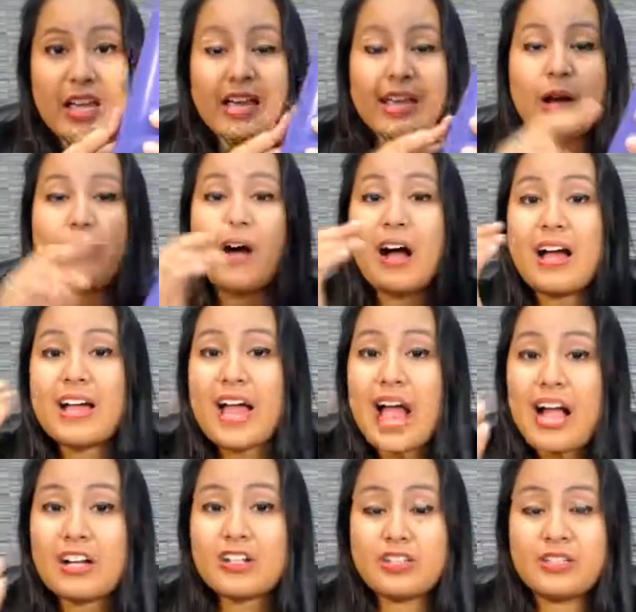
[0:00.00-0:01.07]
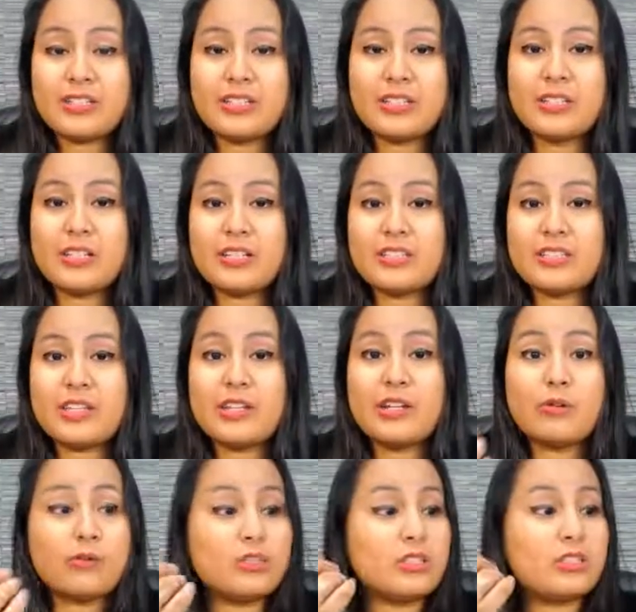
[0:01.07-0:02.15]
Now, I actually did this and
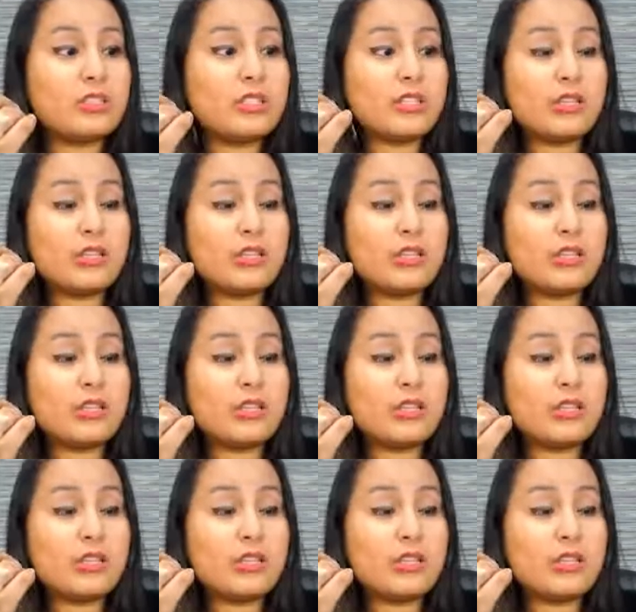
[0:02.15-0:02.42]
it was